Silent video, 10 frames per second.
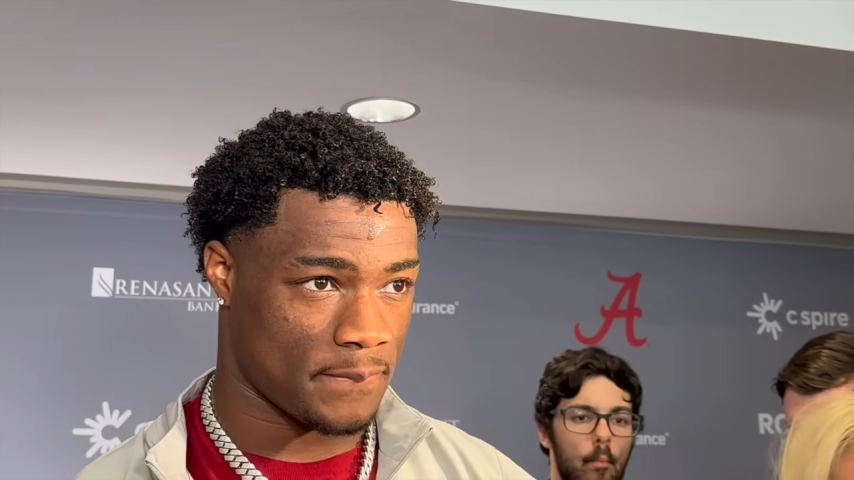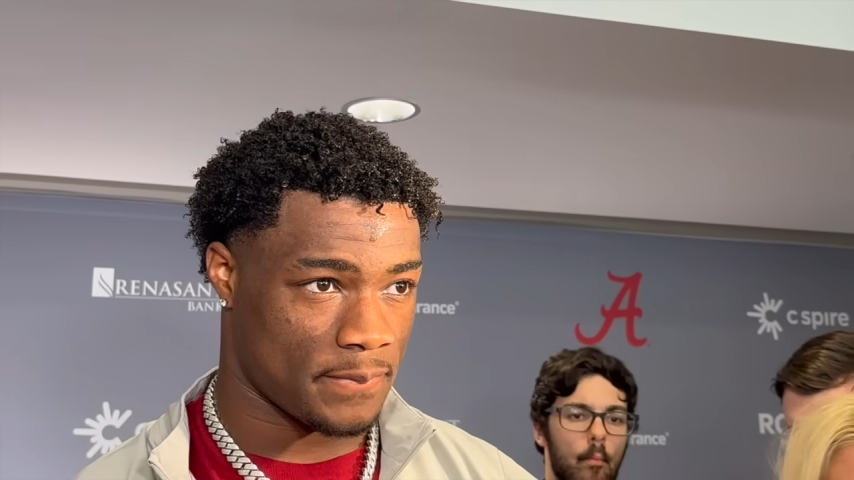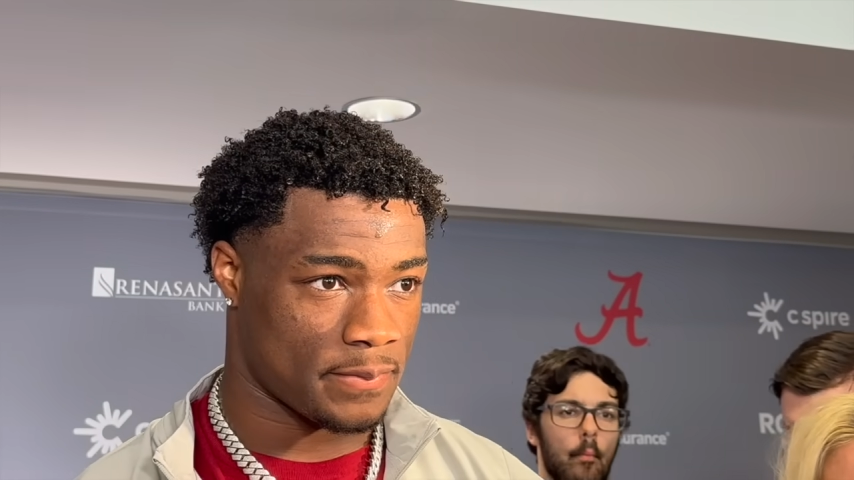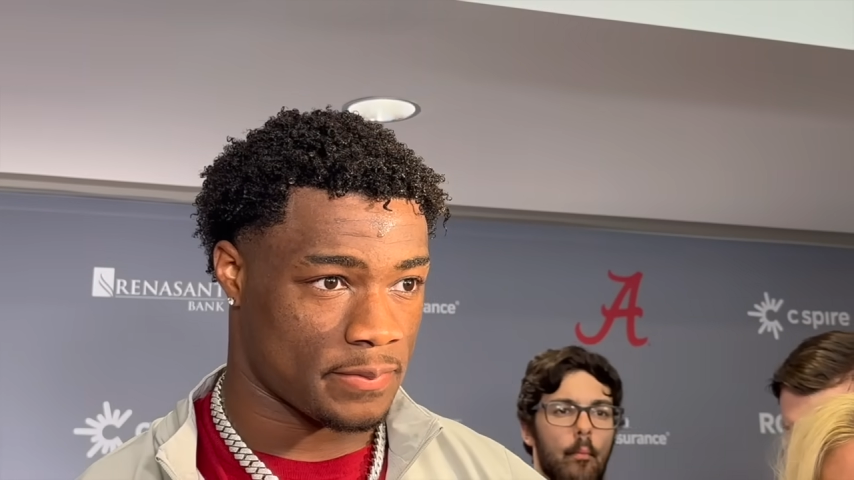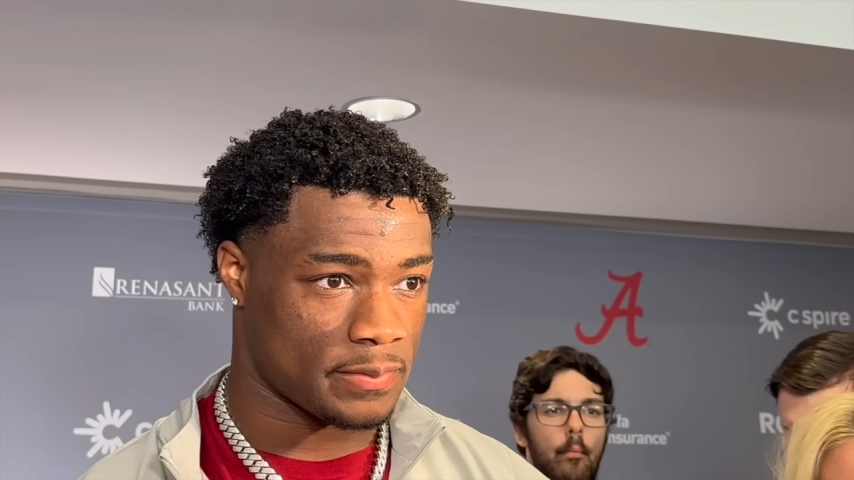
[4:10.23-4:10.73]

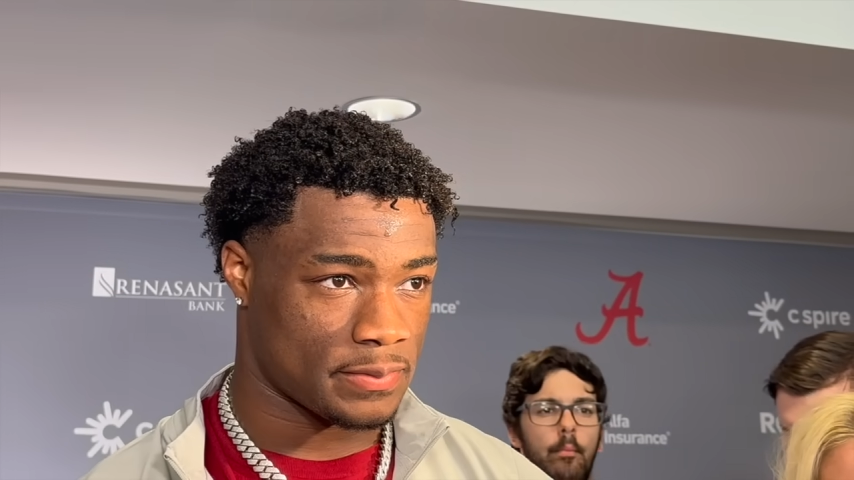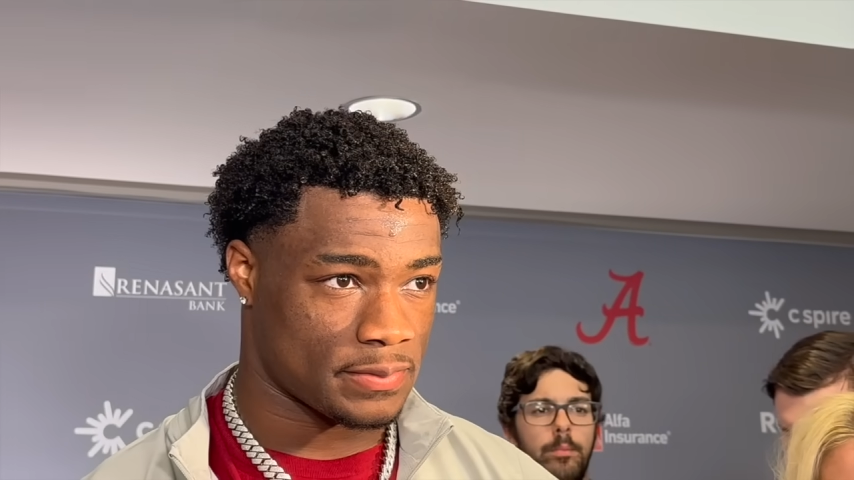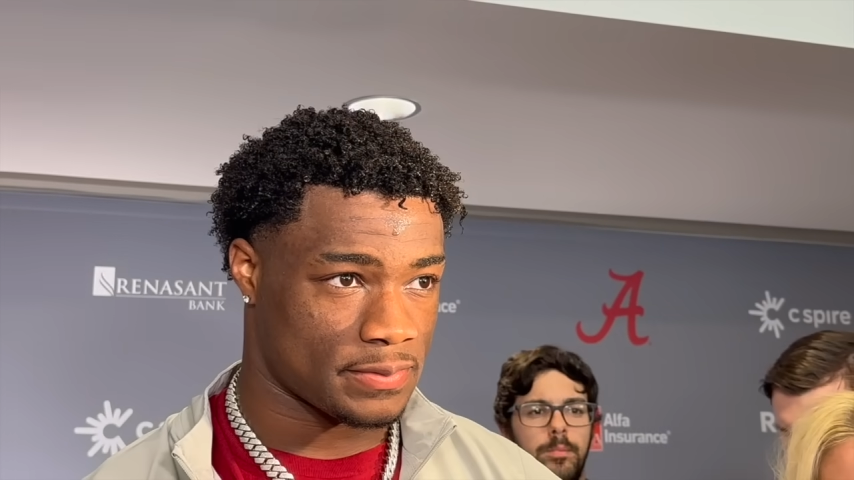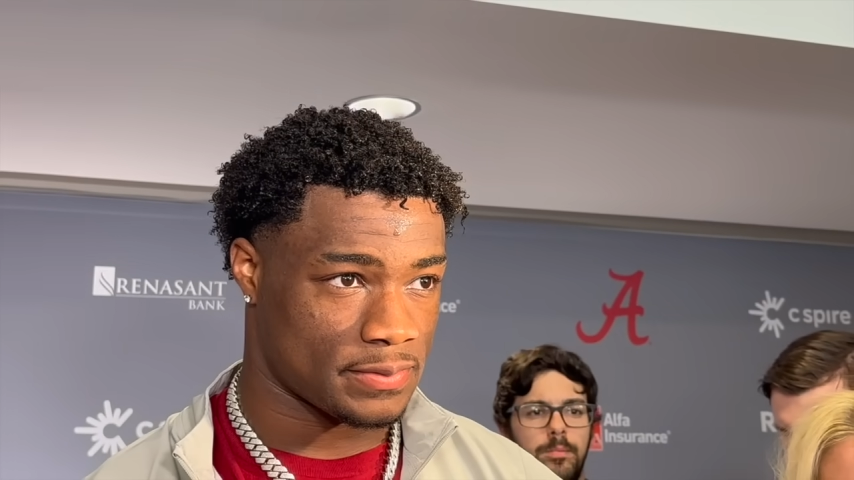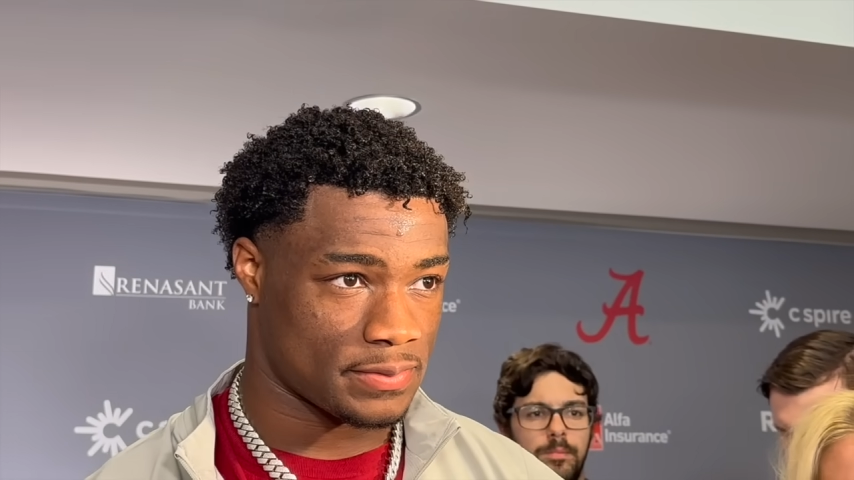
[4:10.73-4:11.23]
knowing you have a
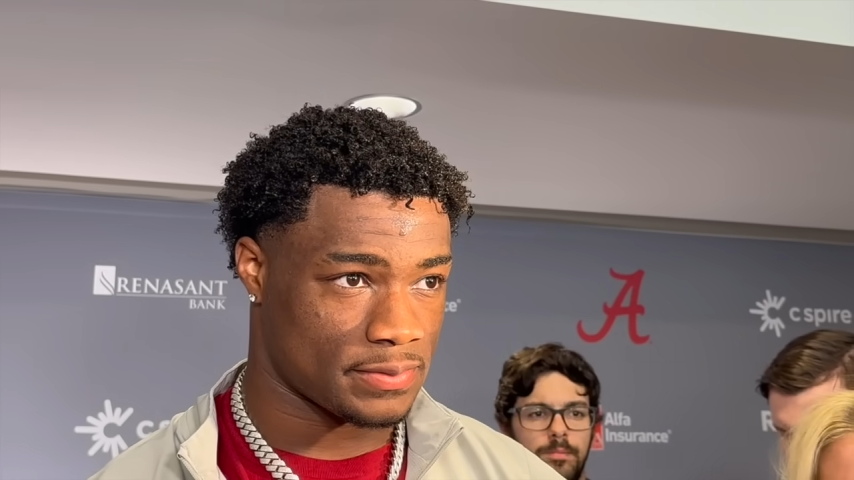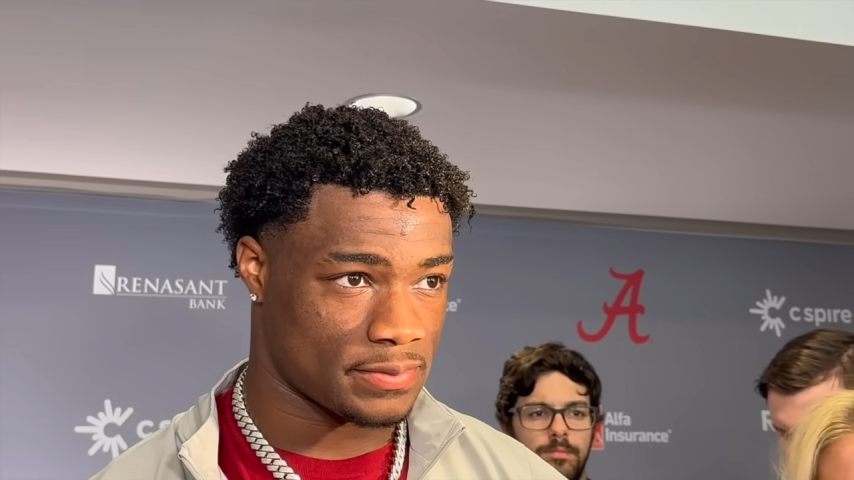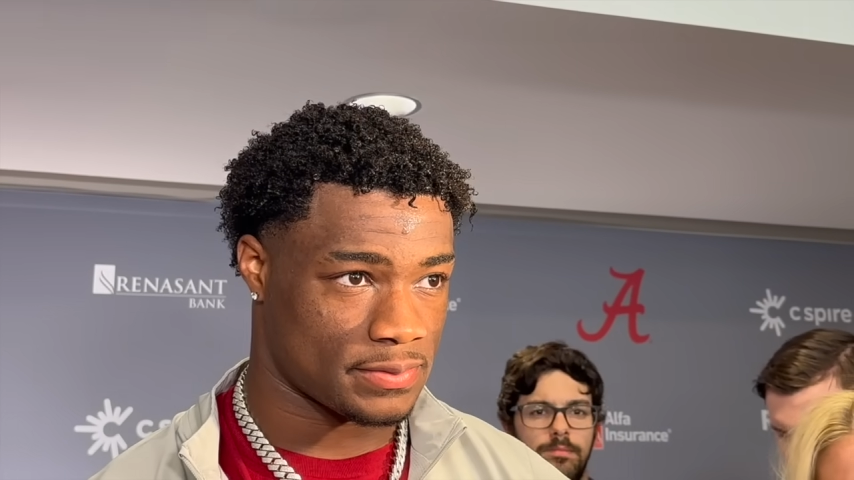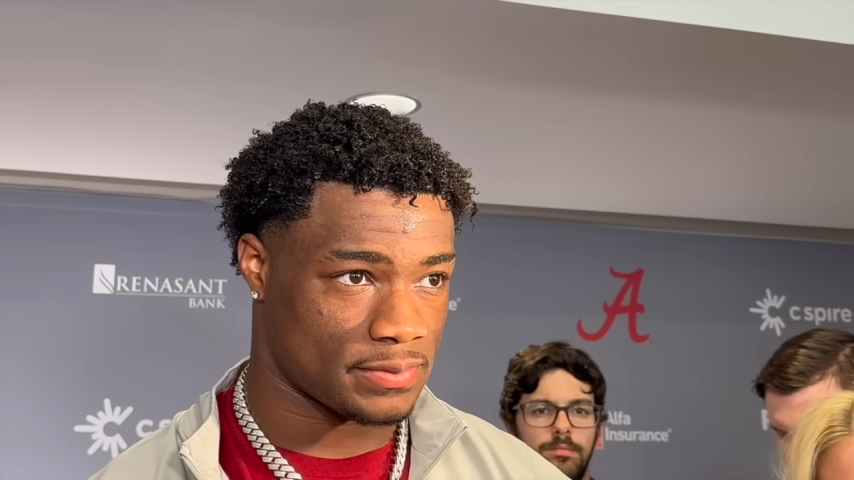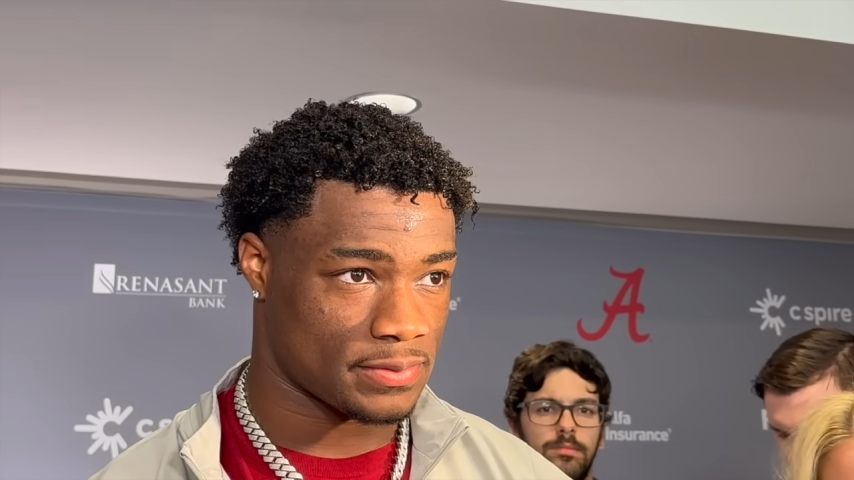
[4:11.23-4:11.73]
defense you can lean on to